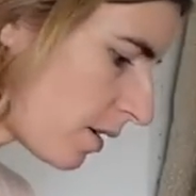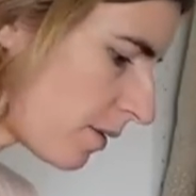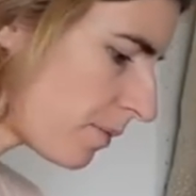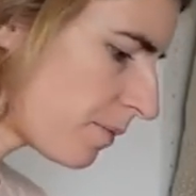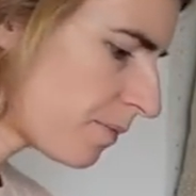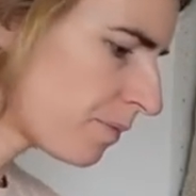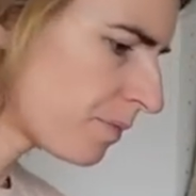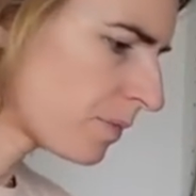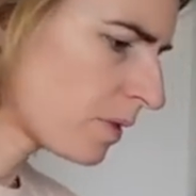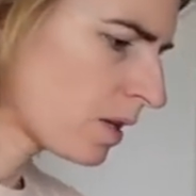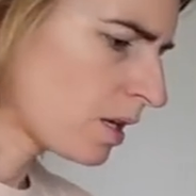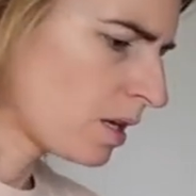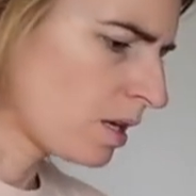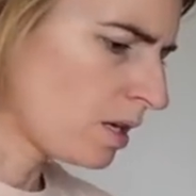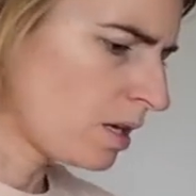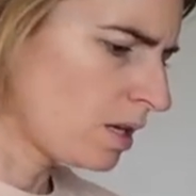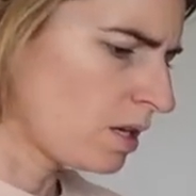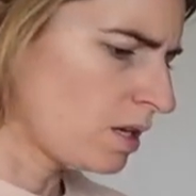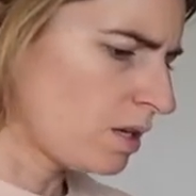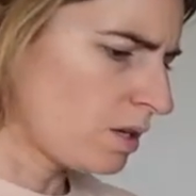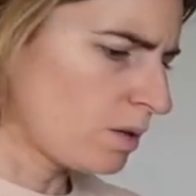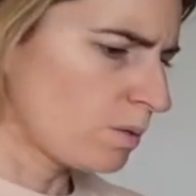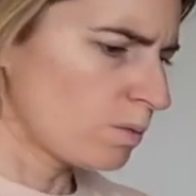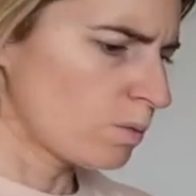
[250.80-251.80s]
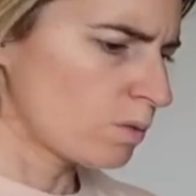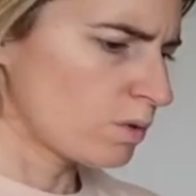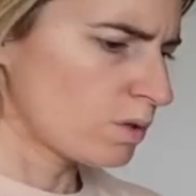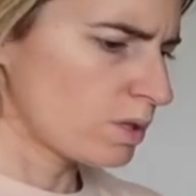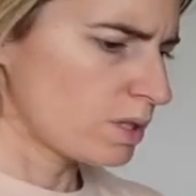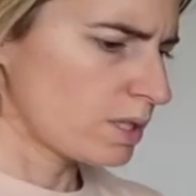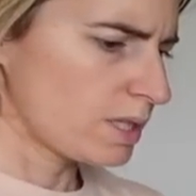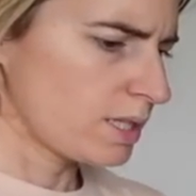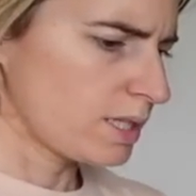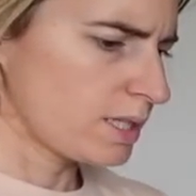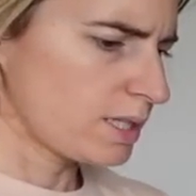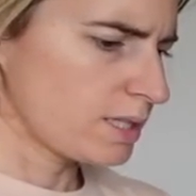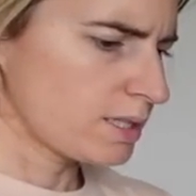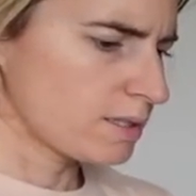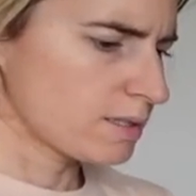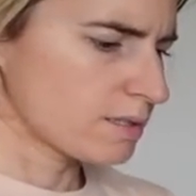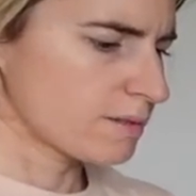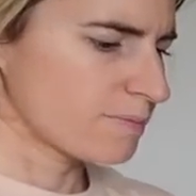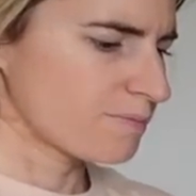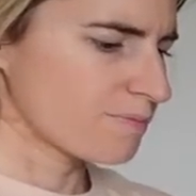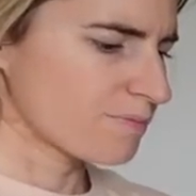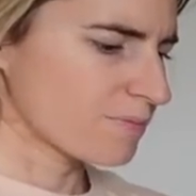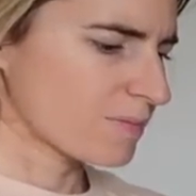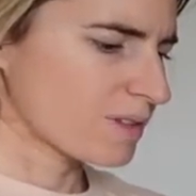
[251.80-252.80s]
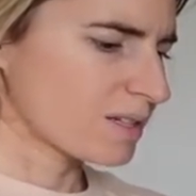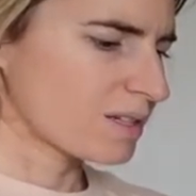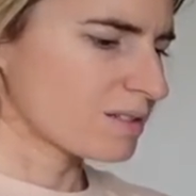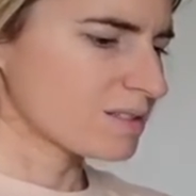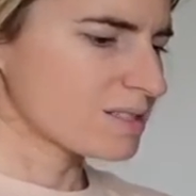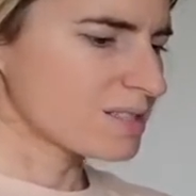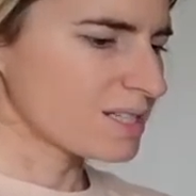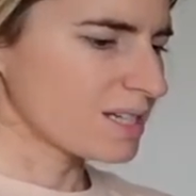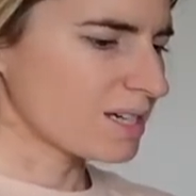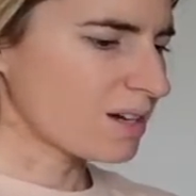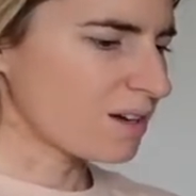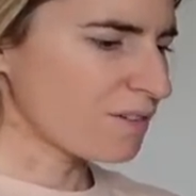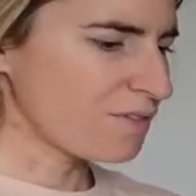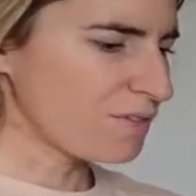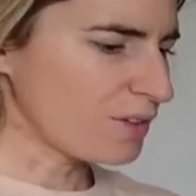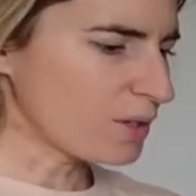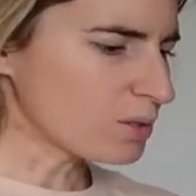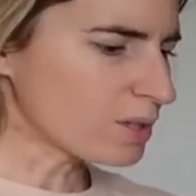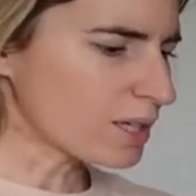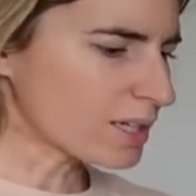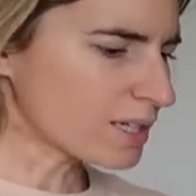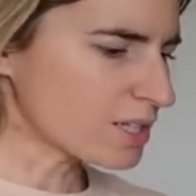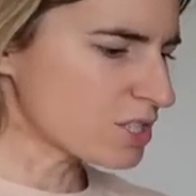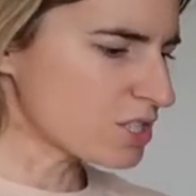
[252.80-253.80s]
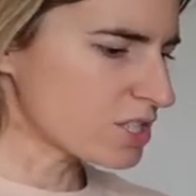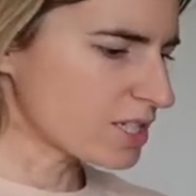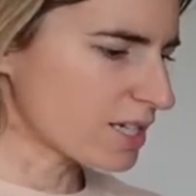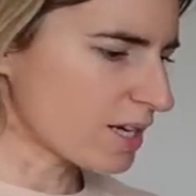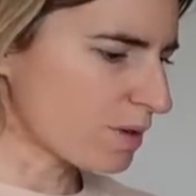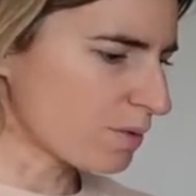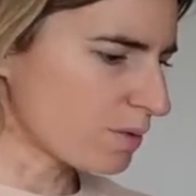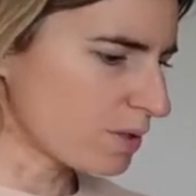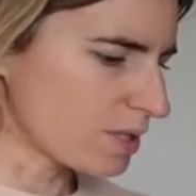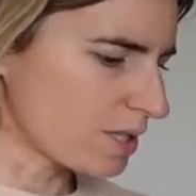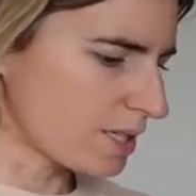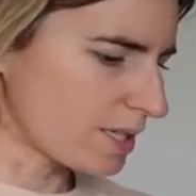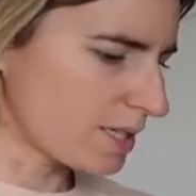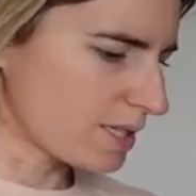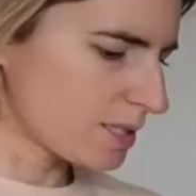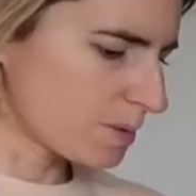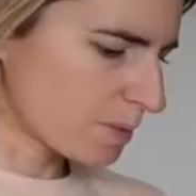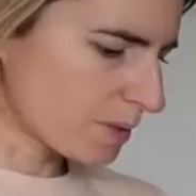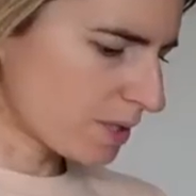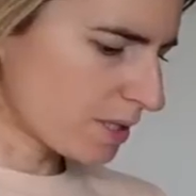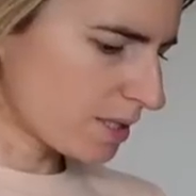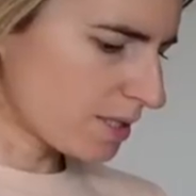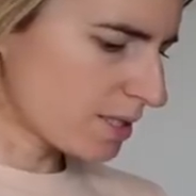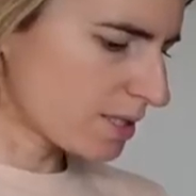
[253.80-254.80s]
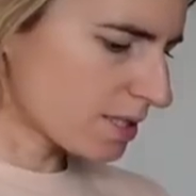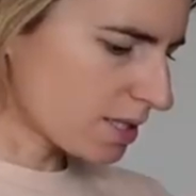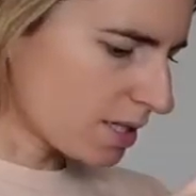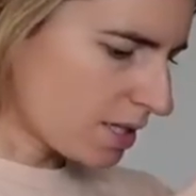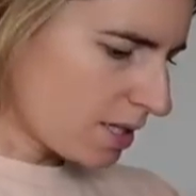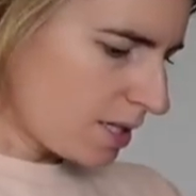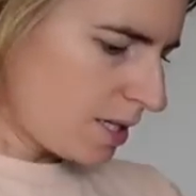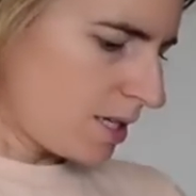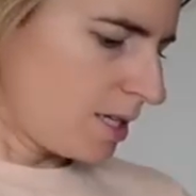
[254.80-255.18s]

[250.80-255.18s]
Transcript: on these. See, I feel like I should get rid of these because